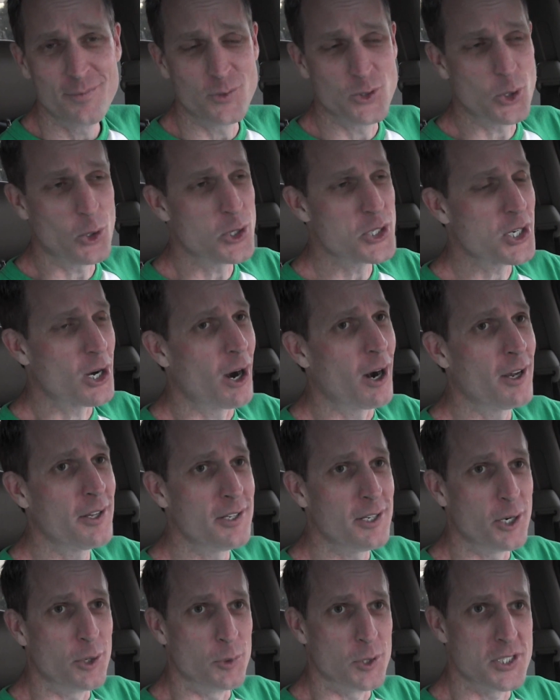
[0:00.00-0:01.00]
George
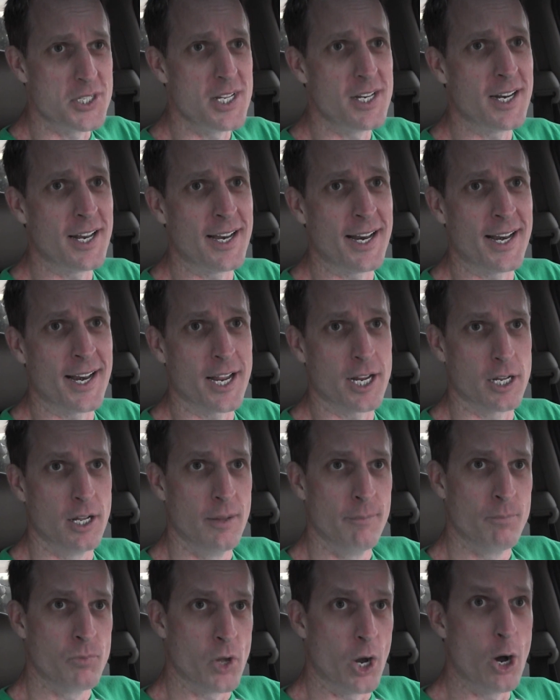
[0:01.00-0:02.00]
Carlin did a routine on that.
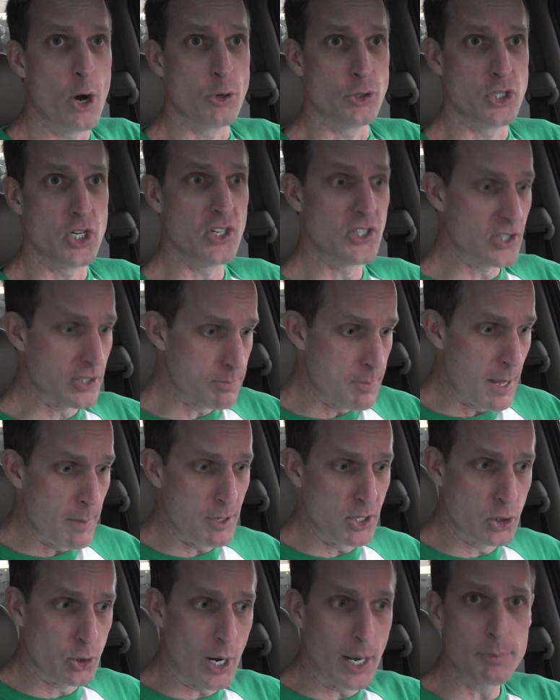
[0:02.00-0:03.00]
Like, oh, Jesus
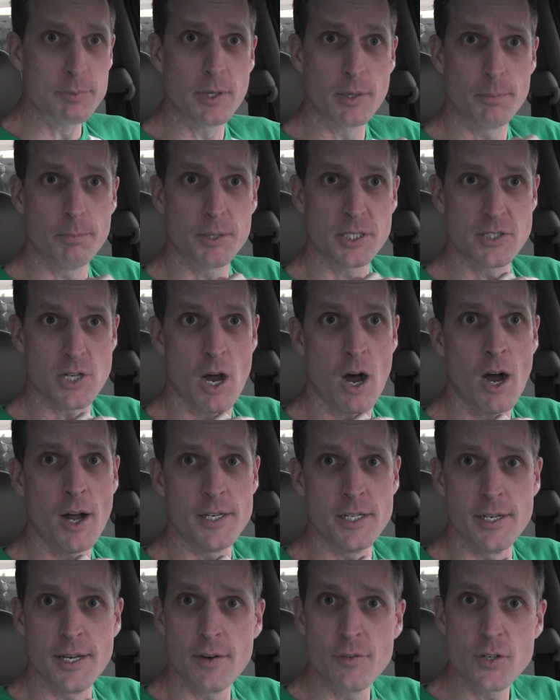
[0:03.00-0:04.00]
maybe dropped the
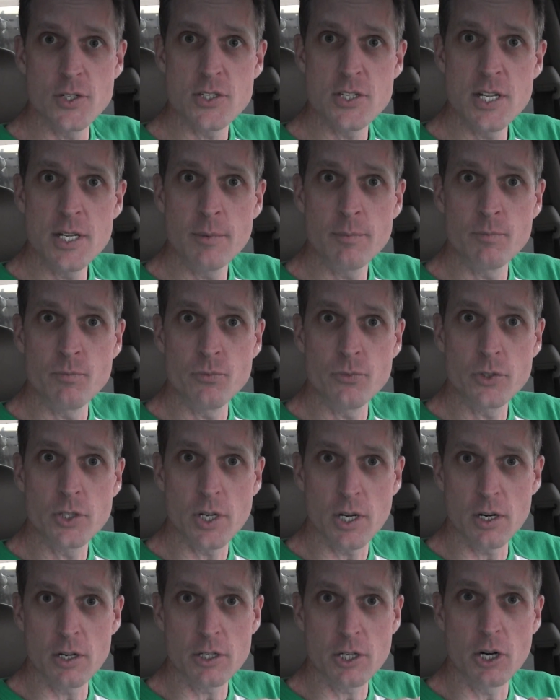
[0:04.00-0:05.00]
baton. You never see him
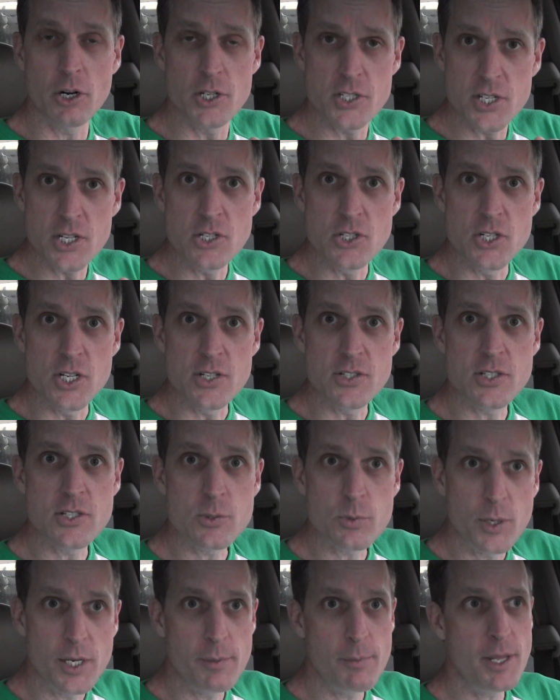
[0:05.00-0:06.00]
cursing
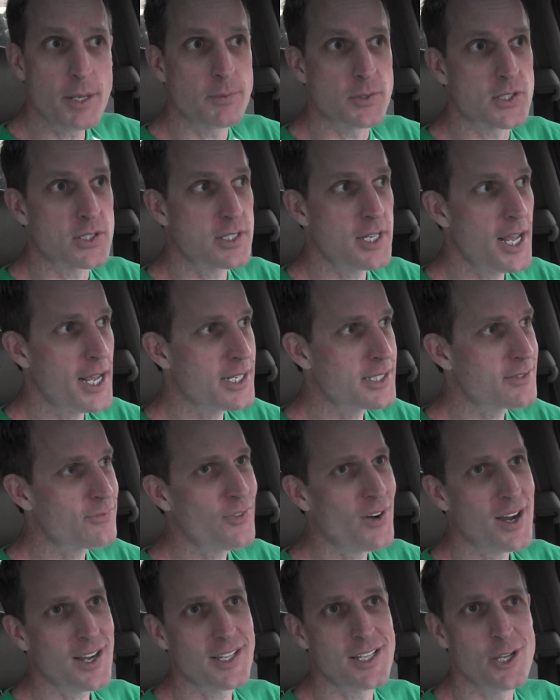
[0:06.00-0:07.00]
Jesus when they make
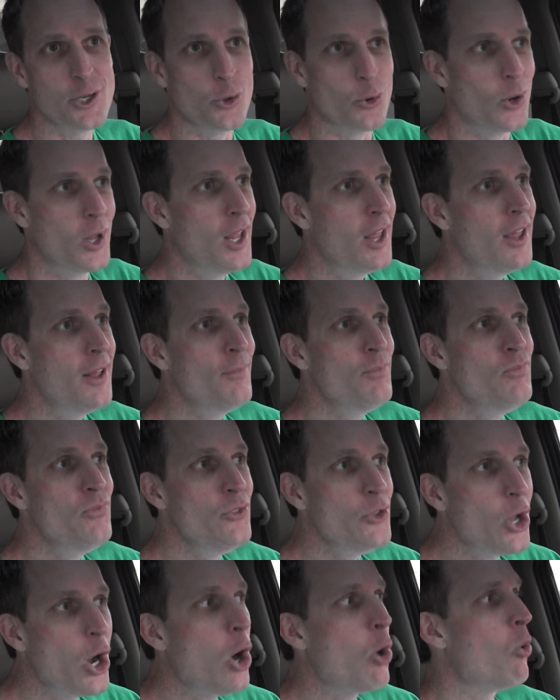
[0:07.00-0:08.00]
mistakes. Fuck you.
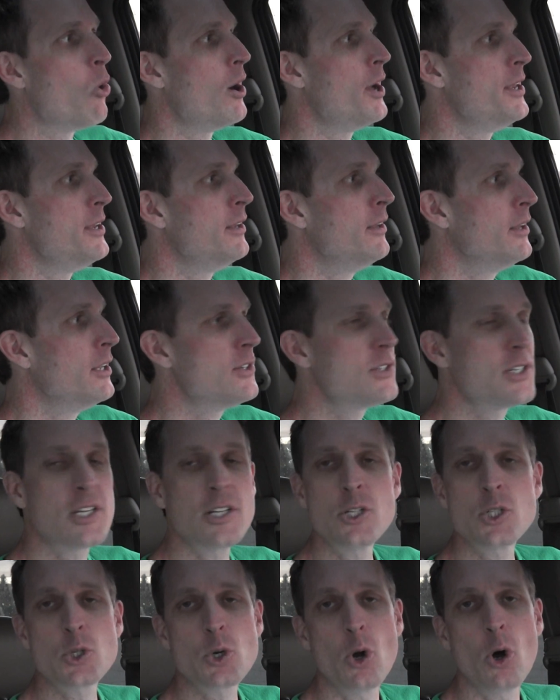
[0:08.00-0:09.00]
No one is
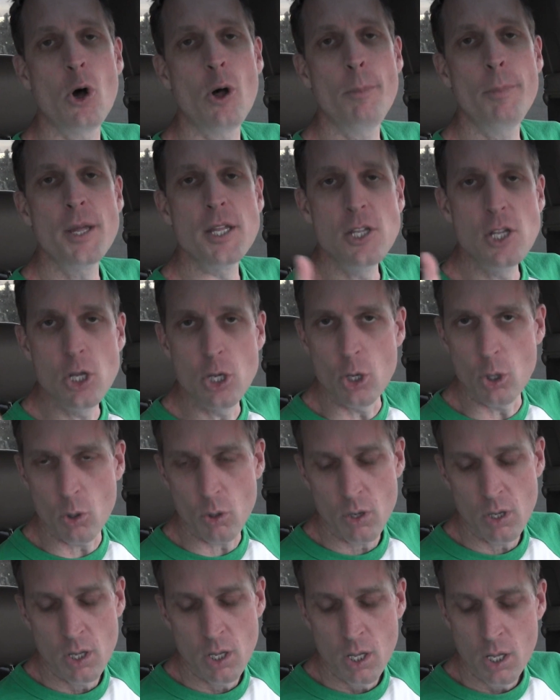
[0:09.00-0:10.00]
in control but
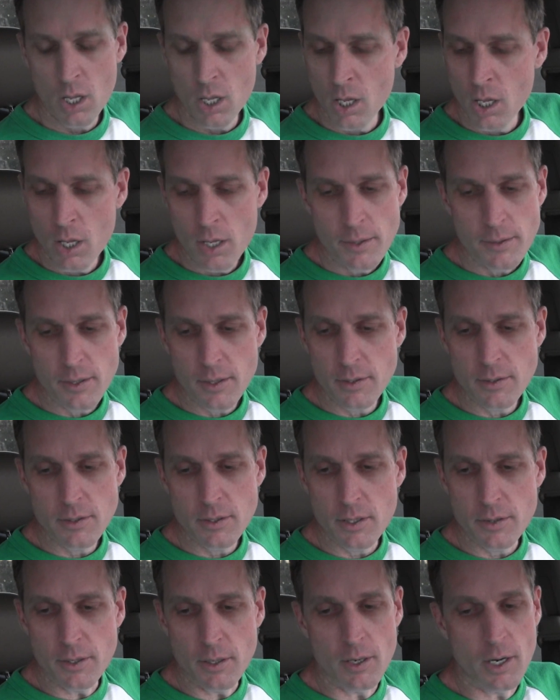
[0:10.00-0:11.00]
you.
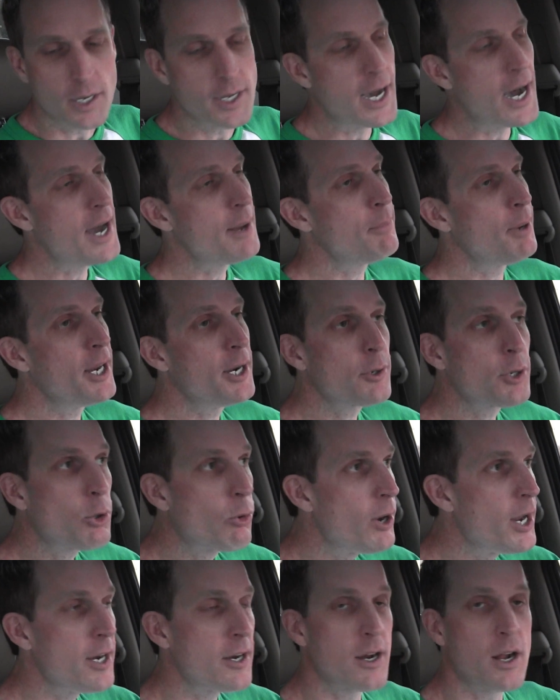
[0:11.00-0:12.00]
A God might have
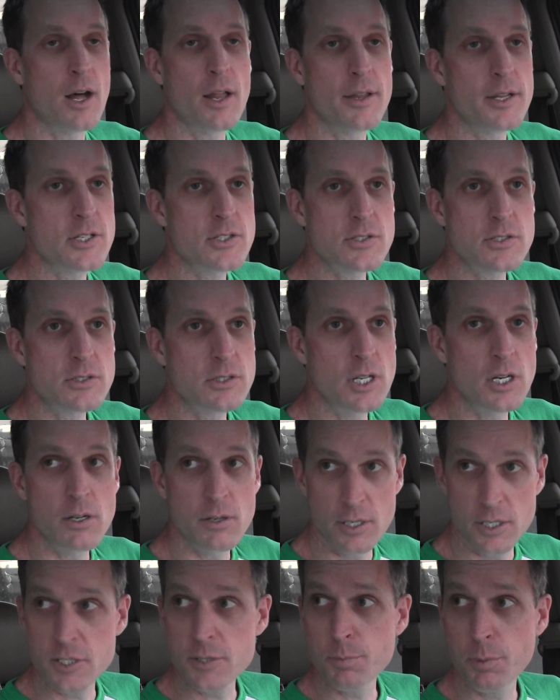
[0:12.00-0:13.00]
created all this. You
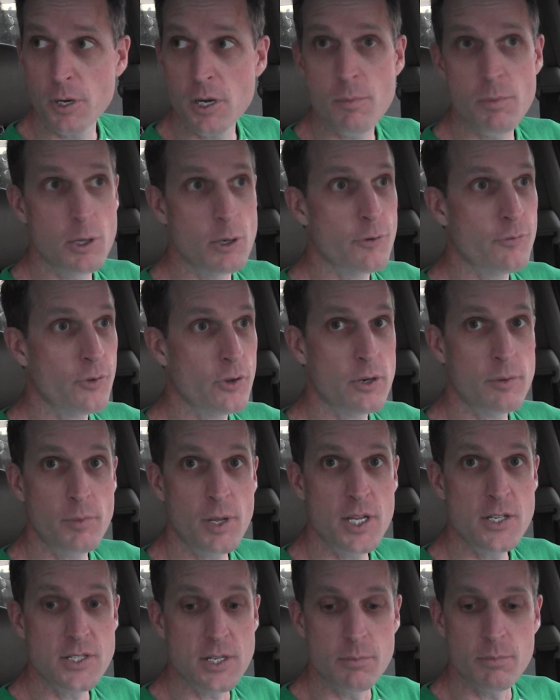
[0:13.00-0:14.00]
know, it is pretty beautiful and
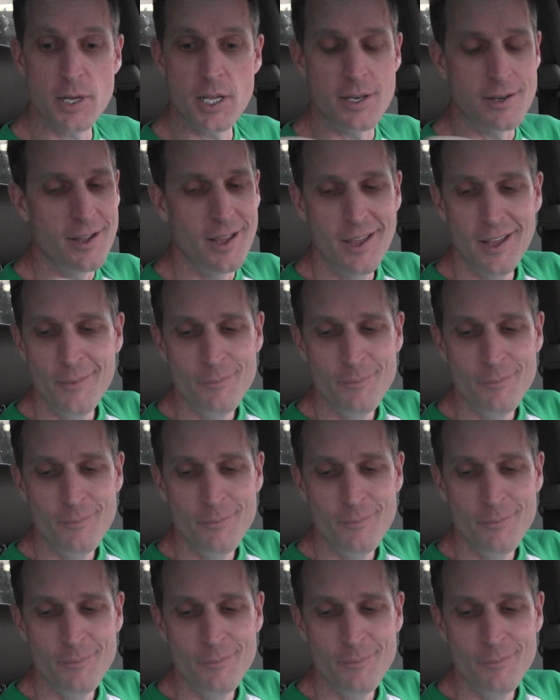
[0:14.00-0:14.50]
amazing, but...